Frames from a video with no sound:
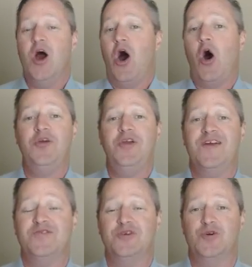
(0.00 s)
All you have
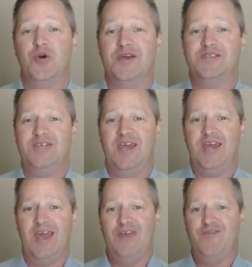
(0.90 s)
to do is take
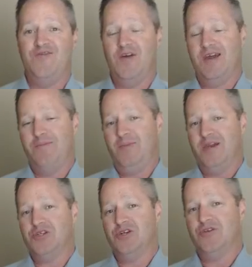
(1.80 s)
a
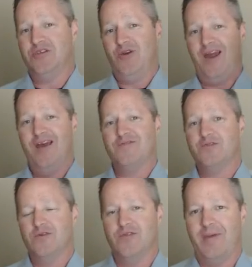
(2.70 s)
picture that you have sort
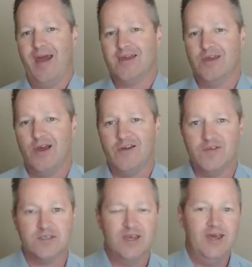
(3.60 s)
of in the back of the
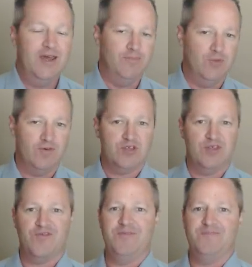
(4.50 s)
office, move it to the
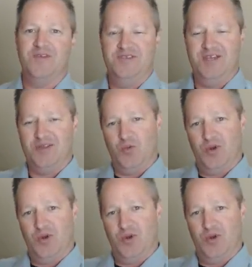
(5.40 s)
front, and take the one in the